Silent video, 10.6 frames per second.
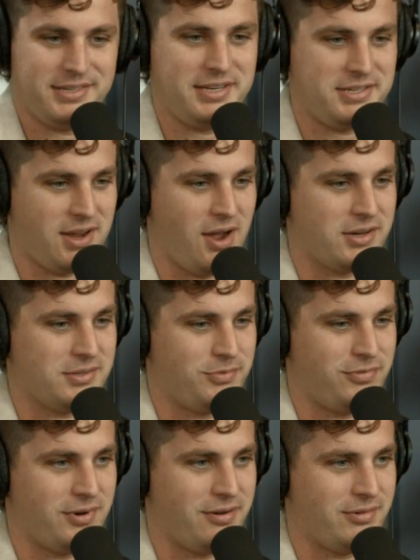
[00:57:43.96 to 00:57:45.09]
detox
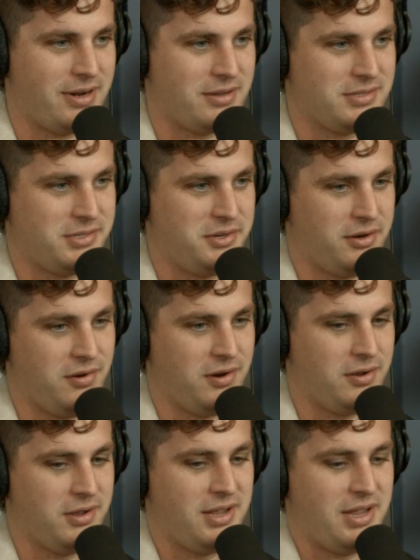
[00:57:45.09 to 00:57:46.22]
before everyone else is in your
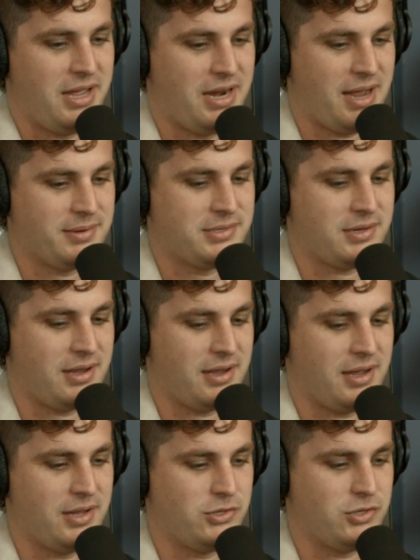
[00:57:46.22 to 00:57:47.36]
grill. And I
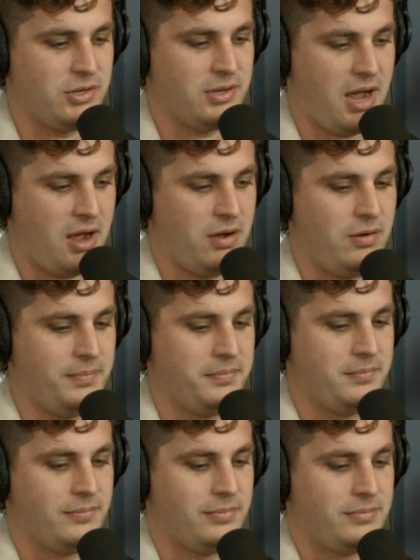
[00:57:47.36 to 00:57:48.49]
got home,
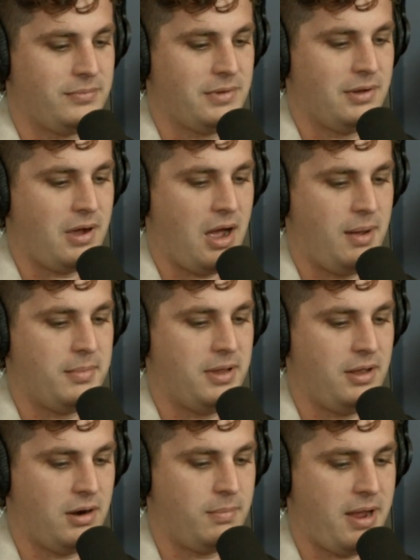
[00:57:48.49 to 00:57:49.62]
I'm in
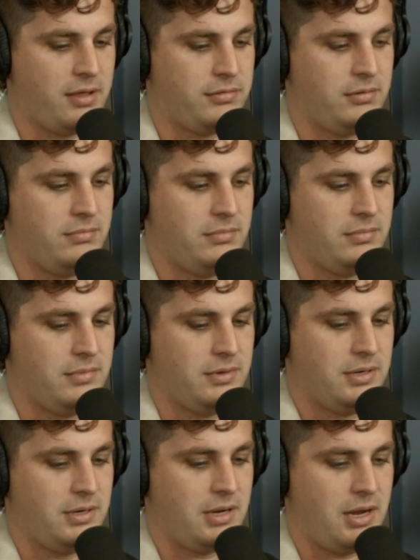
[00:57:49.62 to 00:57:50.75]
our bathroom,
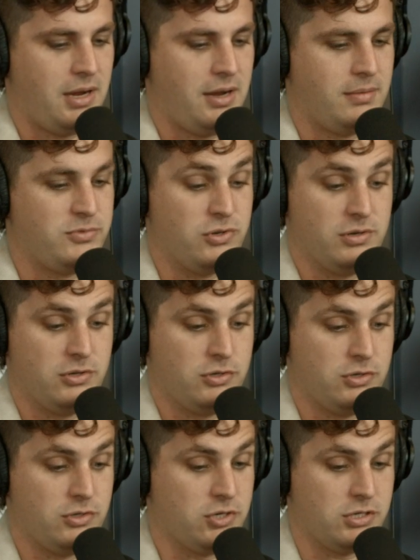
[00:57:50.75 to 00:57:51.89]
and
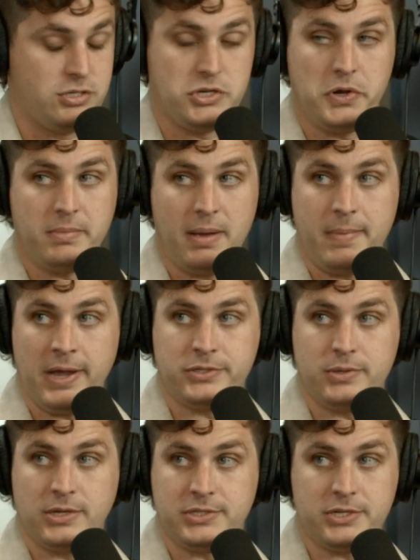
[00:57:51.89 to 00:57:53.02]
just doing my best,
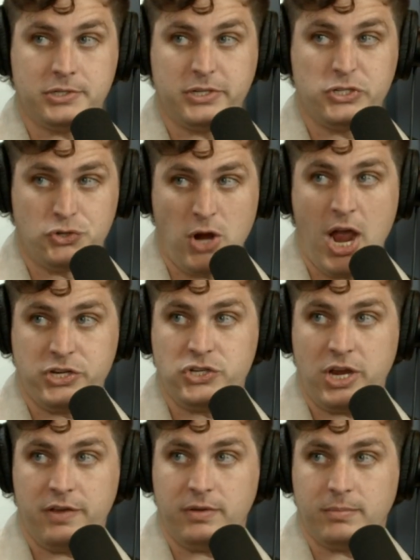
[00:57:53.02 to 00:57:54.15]
essentially dry
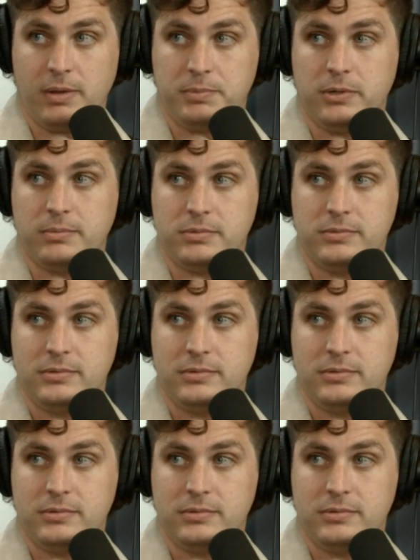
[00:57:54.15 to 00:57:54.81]
shaving my pubes.